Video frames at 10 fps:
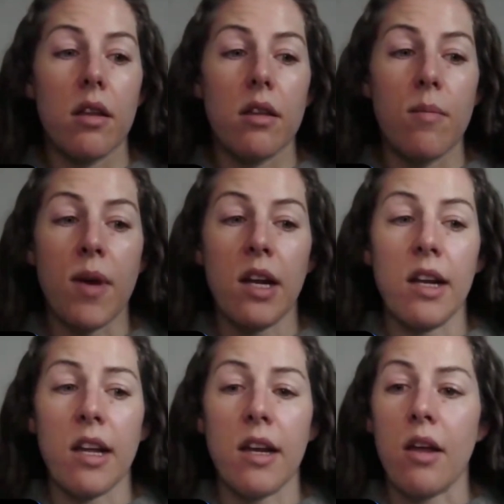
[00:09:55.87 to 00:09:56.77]
the
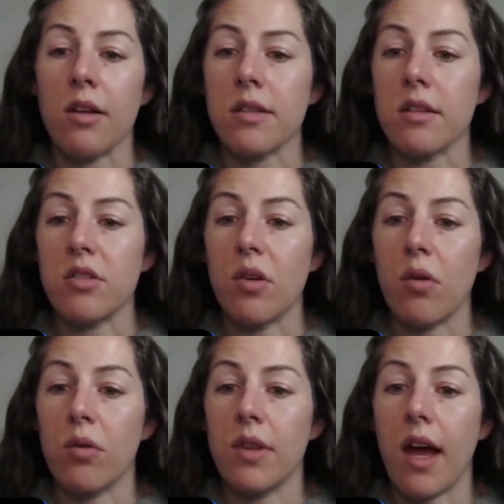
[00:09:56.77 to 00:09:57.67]
meta-analysis
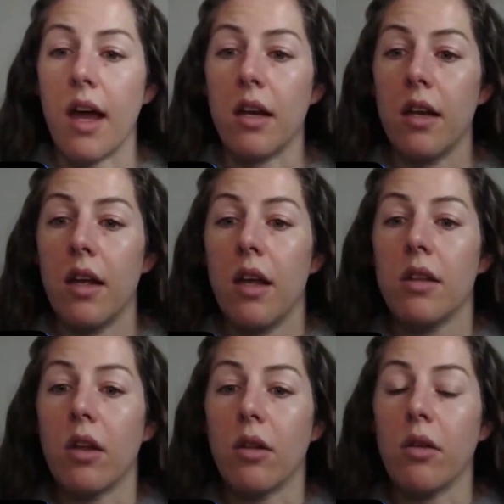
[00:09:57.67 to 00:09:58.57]
showed that
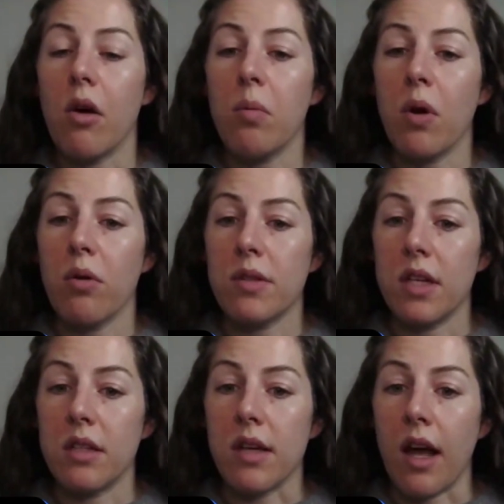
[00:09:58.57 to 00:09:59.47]
the low
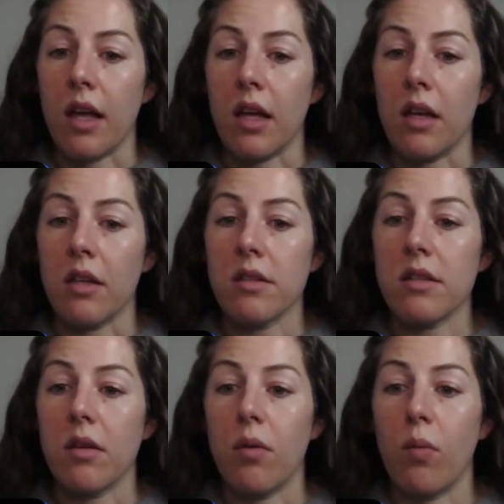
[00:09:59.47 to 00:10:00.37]
protein
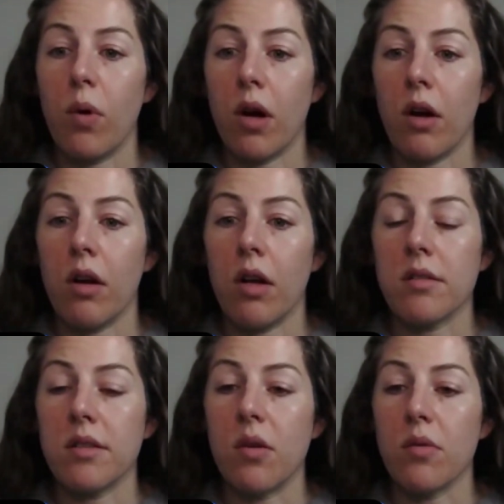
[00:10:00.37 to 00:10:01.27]
diets were
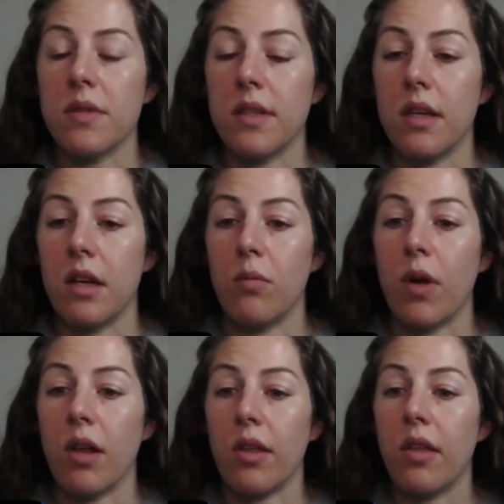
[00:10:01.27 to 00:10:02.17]
associated
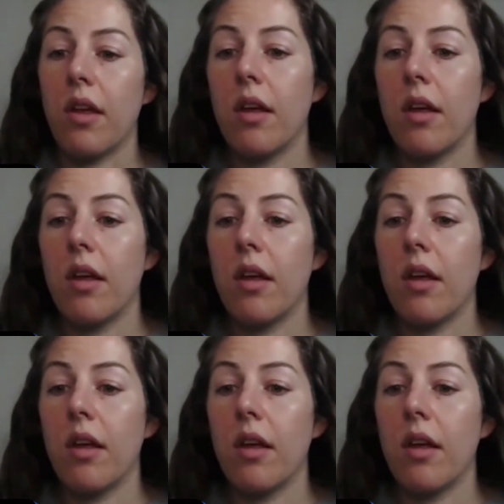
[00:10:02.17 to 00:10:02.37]
with